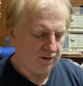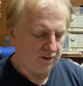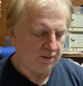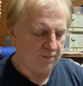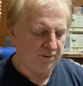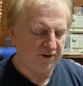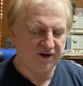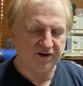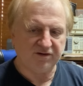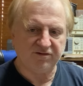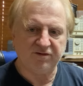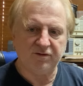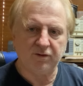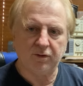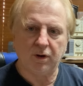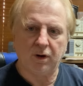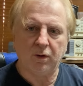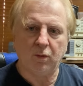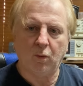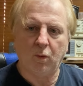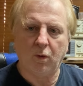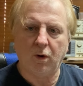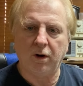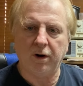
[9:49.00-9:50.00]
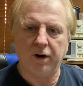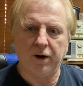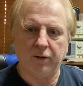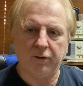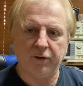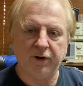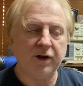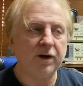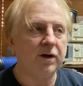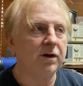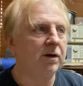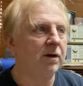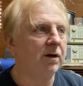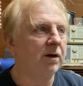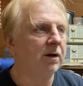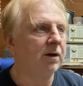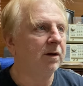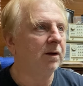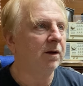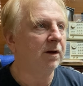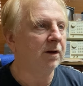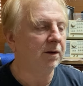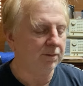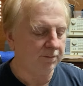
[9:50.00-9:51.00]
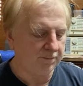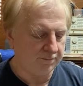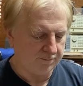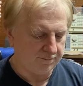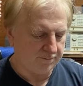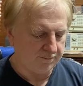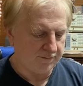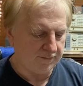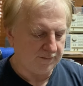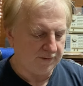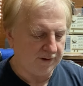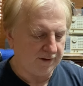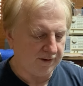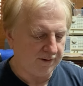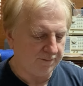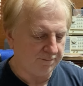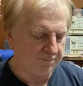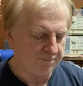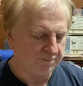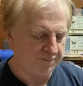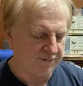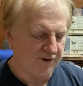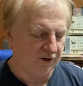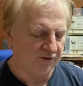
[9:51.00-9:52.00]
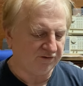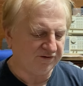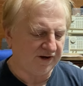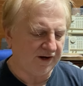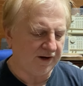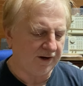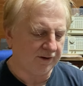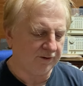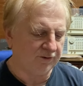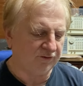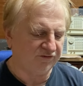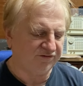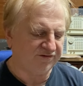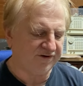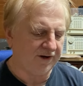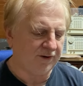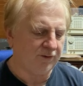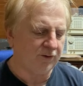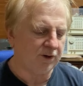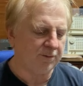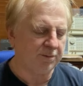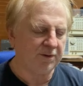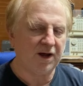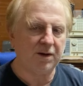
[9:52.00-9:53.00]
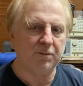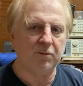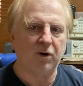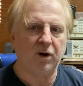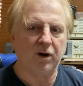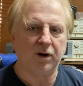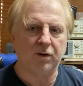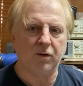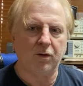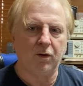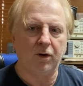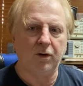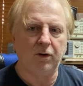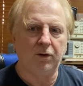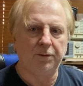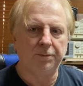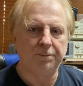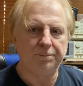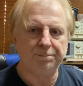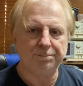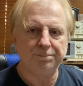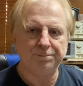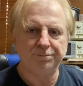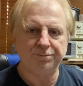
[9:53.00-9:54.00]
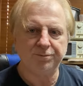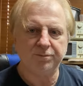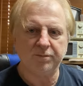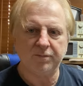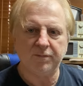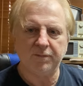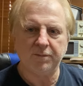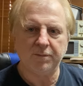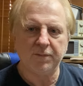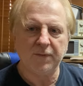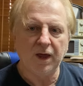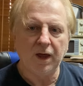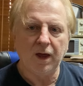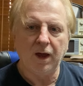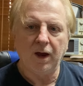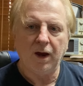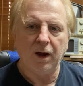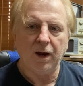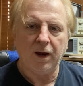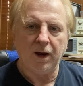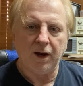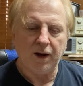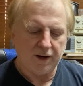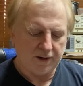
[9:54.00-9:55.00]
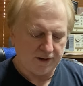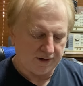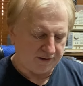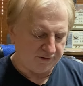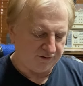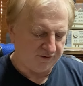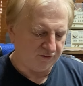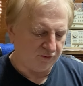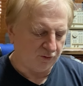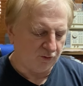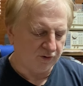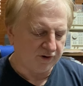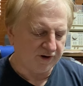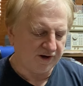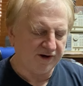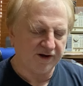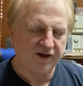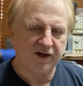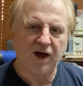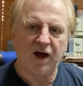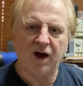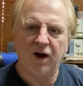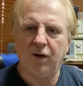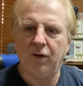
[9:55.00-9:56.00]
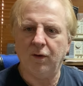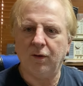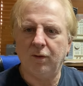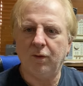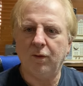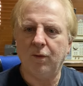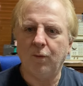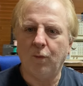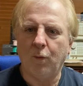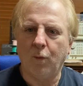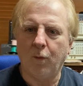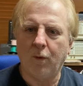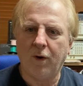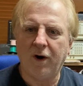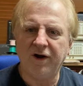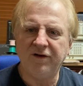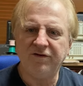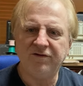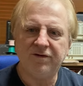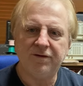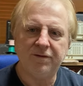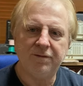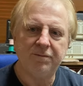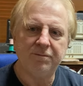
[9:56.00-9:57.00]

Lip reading: I mean, it's still got wire in it. But I'll tell you a little secret about my coil, and you're all going to go, what?